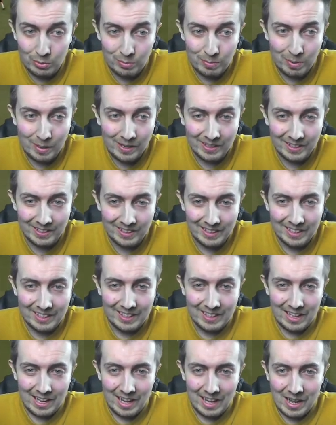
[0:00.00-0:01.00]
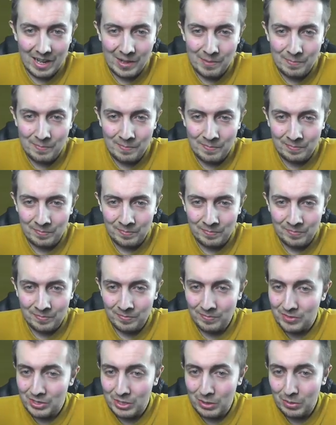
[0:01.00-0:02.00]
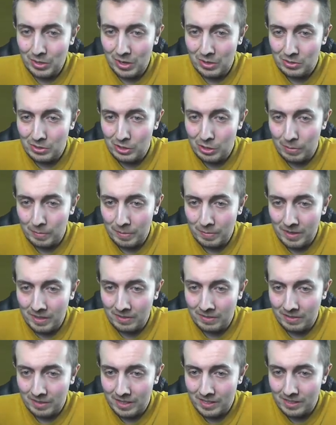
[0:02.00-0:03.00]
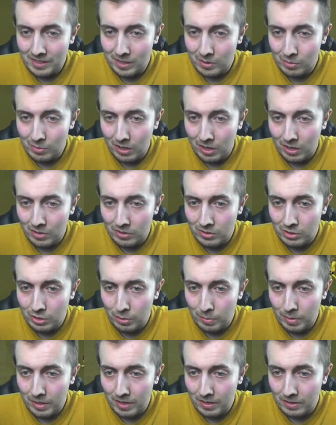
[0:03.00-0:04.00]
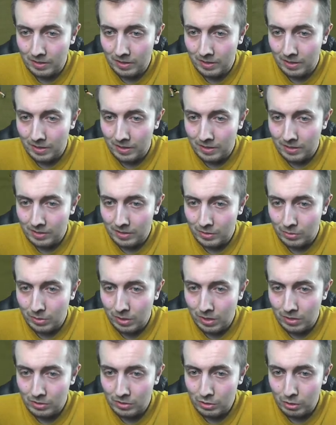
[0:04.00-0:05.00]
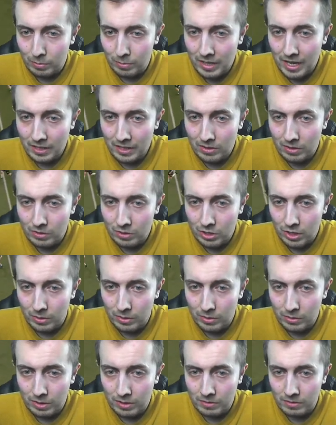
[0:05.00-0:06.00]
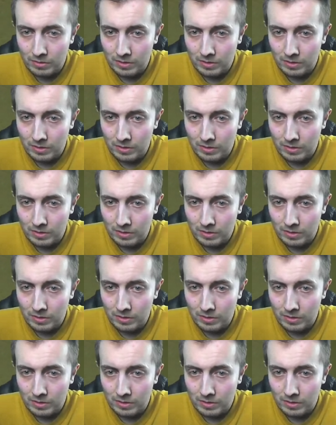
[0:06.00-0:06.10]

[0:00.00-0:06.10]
But um, still can't stop it, man. They still can't stop it. Still can't stop the Eto'o show as well.